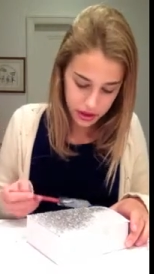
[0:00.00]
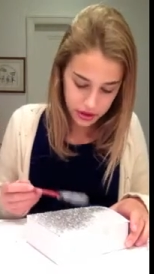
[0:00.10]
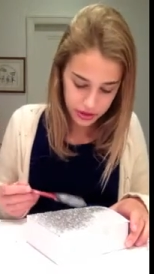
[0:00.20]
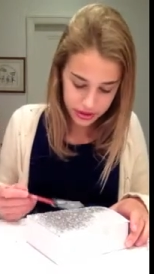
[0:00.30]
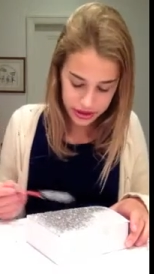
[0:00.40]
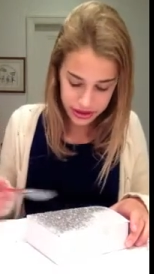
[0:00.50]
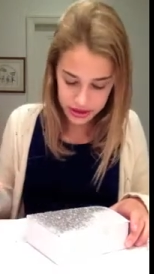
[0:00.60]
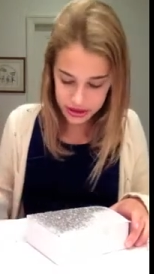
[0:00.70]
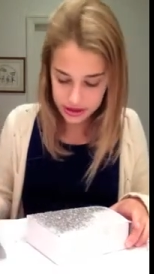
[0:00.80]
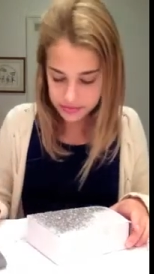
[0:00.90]
use it to
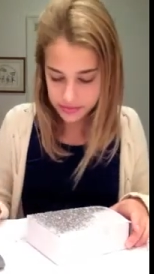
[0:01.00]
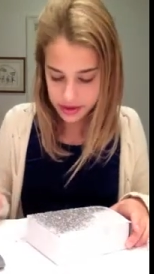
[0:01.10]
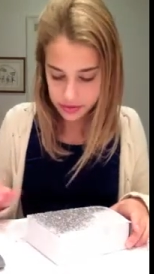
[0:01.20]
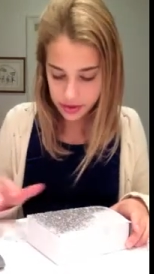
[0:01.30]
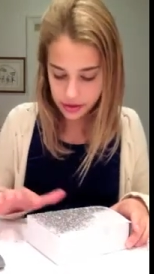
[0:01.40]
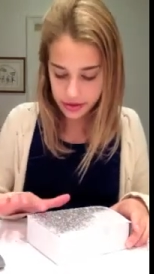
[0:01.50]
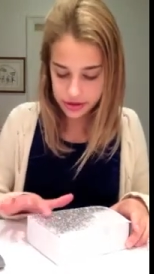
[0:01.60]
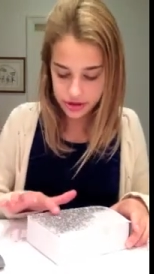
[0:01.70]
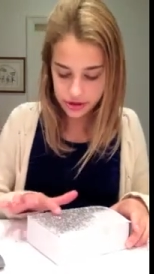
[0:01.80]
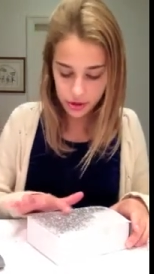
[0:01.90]
just spread it around so
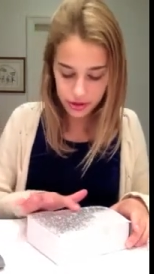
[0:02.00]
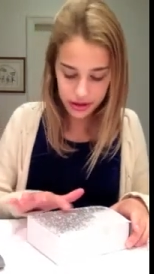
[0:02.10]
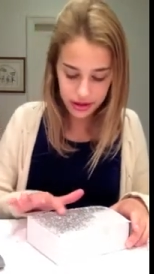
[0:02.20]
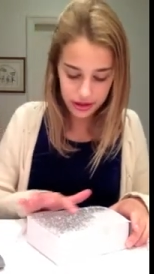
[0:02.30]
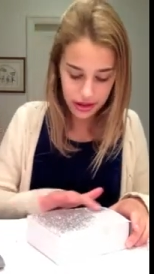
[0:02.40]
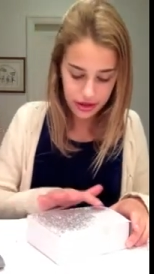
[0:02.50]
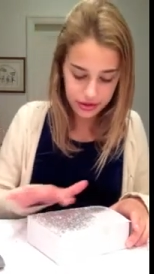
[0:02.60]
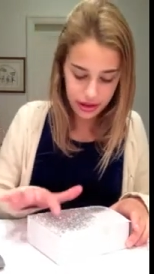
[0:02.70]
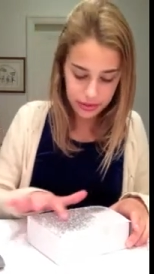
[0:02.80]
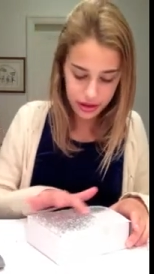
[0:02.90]
you don't get left with
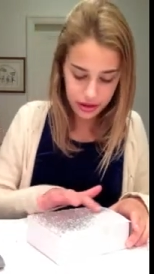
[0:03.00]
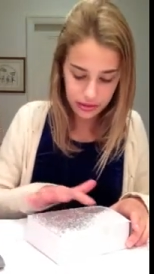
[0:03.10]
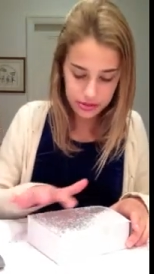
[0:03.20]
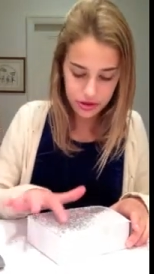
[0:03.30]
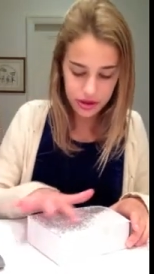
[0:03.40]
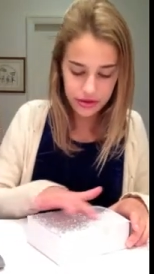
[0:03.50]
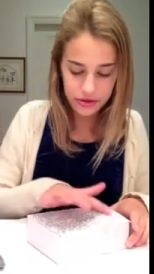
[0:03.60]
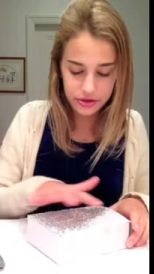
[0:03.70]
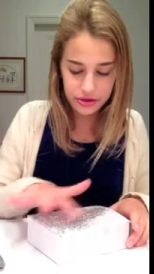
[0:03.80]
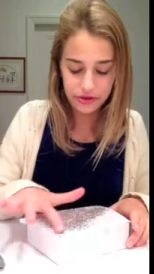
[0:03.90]
that many clumps. You can even
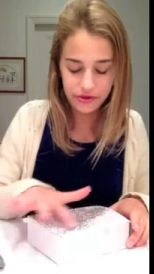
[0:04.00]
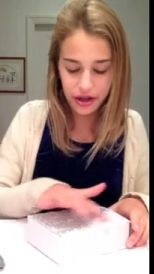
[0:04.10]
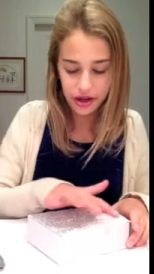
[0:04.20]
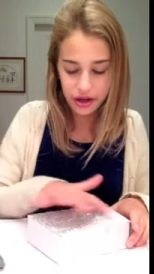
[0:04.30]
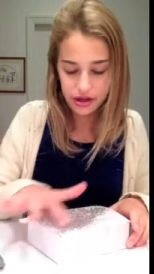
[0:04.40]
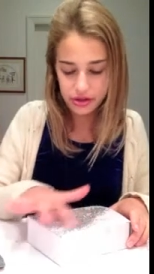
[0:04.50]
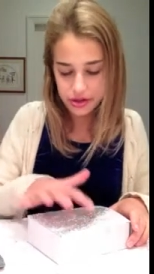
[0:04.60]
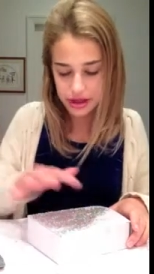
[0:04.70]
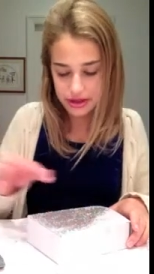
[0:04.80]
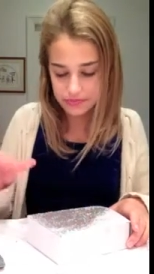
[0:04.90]
use your finger to do
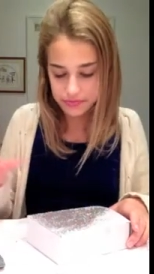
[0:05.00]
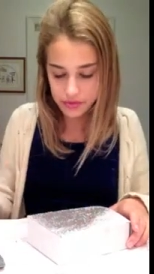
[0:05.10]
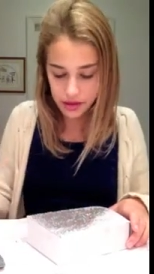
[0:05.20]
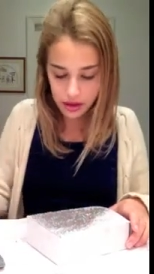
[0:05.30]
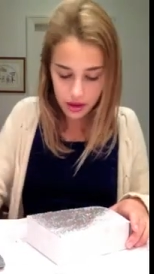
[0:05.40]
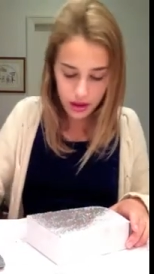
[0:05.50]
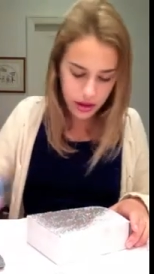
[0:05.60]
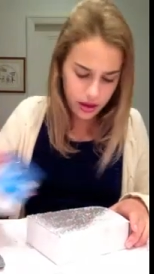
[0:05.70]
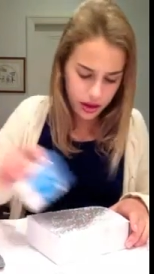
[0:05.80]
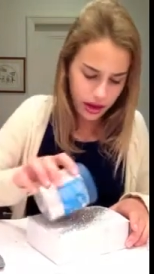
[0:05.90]
this.
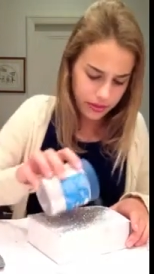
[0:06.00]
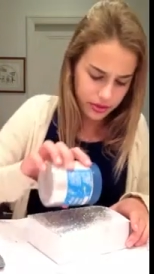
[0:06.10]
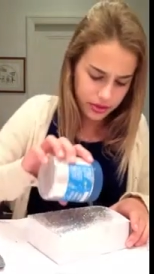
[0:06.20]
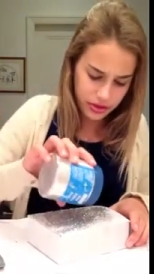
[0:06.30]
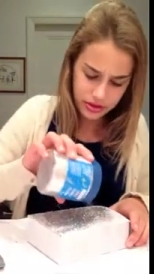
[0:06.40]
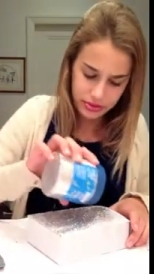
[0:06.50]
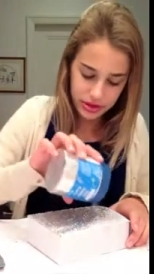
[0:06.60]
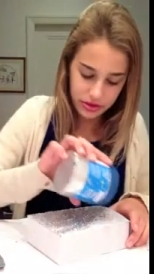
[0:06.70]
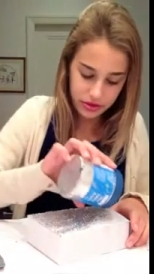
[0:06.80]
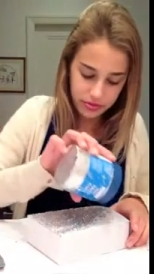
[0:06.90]
I'm going to use a
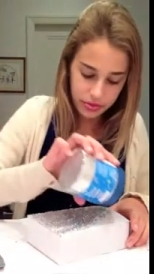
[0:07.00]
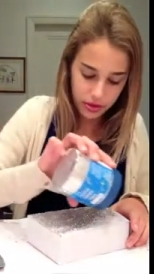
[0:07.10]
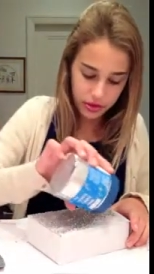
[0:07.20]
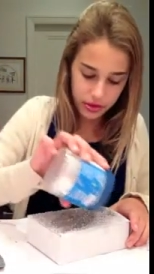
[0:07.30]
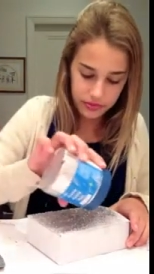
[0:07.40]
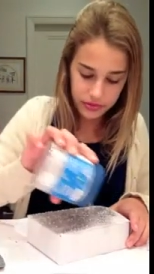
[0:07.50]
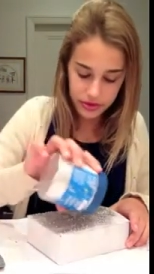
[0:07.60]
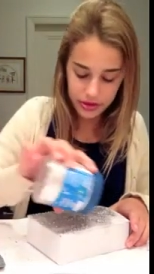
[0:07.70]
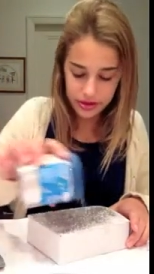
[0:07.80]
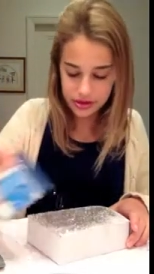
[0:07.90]
mixture of both. You
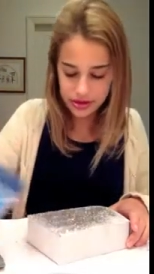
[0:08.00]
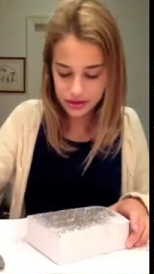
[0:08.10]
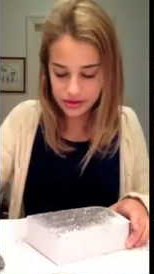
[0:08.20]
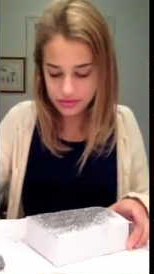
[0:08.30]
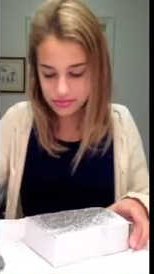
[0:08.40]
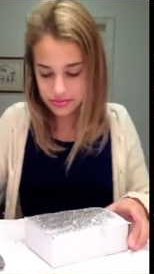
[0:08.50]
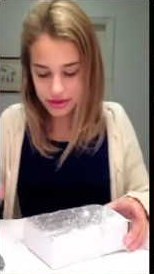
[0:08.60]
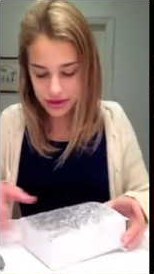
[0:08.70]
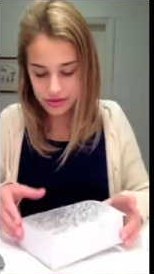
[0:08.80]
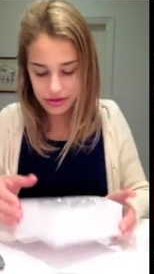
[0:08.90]
can just
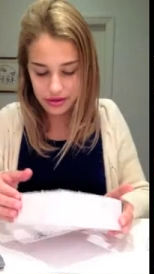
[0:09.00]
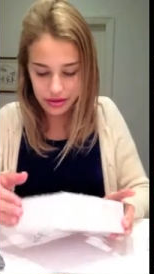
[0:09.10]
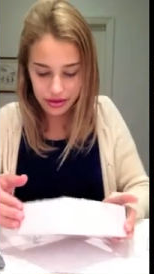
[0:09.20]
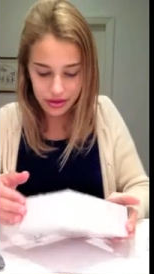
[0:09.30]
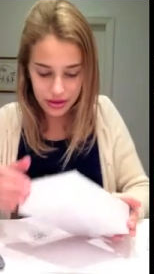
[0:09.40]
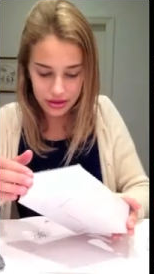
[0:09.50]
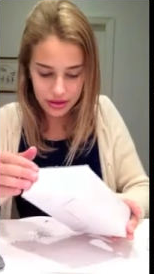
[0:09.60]
shake it around like this.